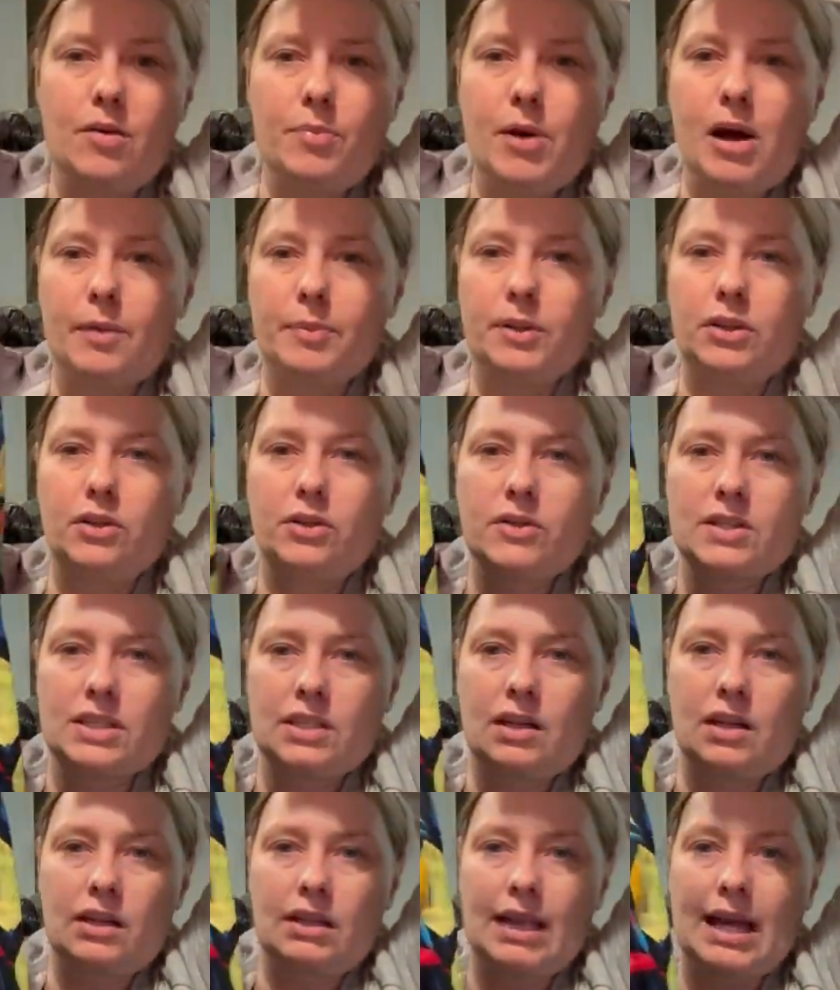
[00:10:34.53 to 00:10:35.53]
popular this
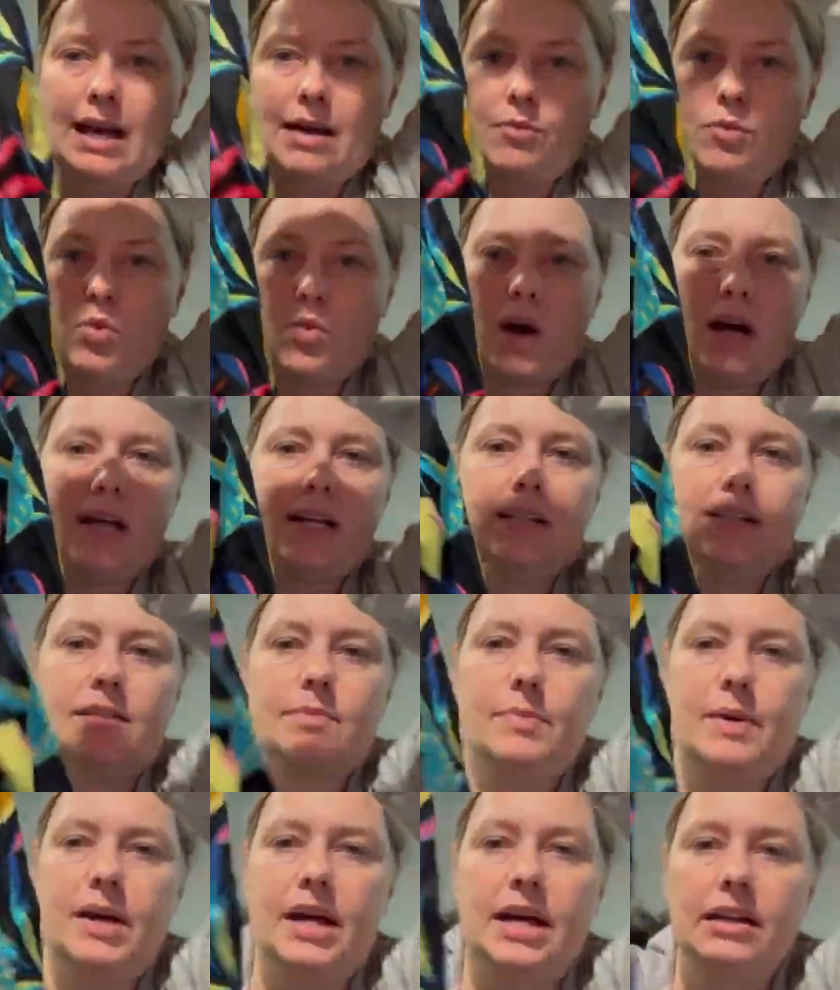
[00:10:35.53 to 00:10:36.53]
collab was,
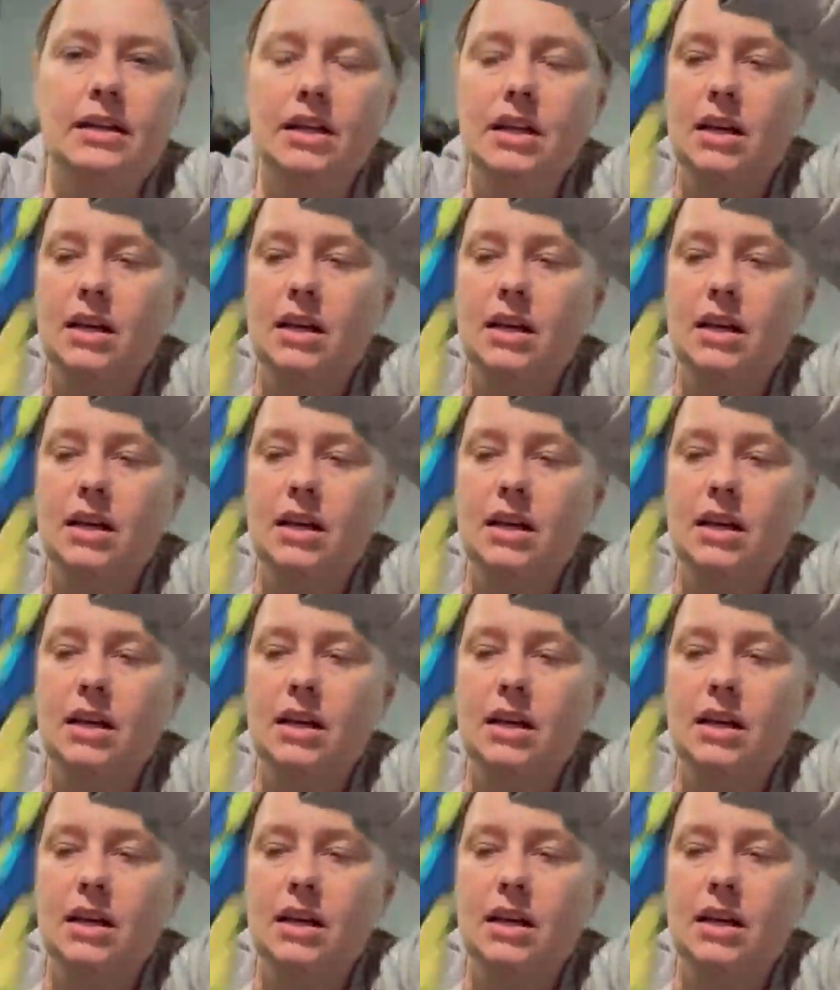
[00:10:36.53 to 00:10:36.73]
but